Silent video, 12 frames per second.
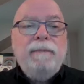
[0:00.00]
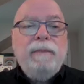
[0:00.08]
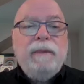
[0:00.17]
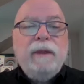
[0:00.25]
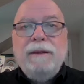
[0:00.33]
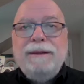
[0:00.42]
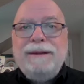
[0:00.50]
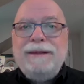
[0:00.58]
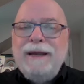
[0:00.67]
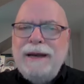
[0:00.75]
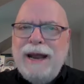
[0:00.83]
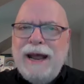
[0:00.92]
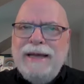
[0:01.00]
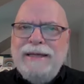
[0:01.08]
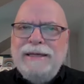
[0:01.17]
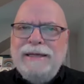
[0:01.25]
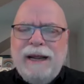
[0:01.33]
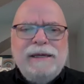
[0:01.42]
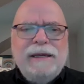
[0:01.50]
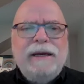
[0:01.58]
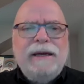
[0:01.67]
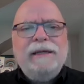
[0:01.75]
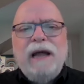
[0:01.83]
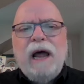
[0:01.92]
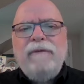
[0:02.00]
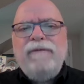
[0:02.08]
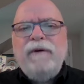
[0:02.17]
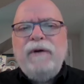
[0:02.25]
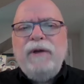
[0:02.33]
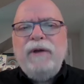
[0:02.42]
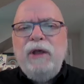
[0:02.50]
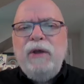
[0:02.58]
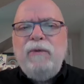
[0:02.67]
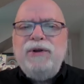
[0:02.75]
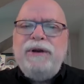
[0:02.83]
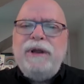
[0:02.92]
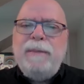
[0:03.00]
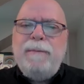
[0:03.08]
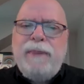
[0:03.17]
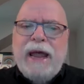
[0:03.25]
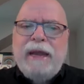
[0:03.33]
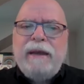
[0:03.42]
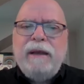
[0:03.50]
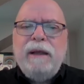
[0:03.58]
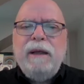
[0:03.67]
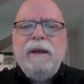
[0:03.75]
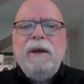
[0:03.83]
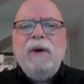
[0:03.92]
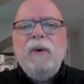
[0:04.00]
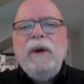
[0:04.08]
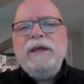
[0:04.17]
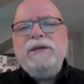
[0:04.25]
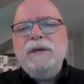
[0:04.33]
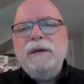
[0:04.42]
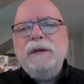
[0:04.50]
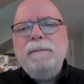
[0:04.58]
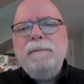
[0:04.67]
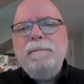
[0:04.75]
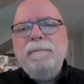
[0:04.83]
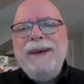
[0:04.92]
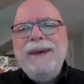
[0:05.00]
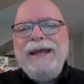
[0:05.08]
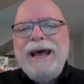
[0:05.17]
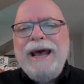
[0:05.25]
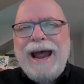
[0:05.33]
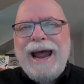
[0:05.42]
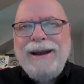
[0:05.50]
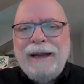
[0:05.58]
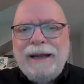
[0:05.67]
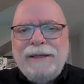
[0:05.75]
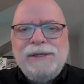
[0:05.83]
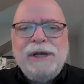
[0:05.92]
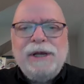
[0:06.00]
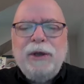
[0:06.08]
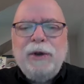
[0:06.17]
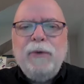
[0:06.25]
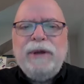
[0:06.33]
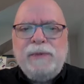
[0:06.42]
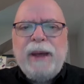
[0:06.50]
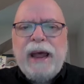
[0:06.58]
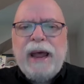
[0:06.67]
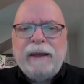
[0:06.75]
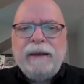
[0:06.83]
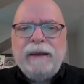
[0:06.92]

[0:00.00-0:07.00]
Uh, today's lesson is not for you to debate which media outlets you respect.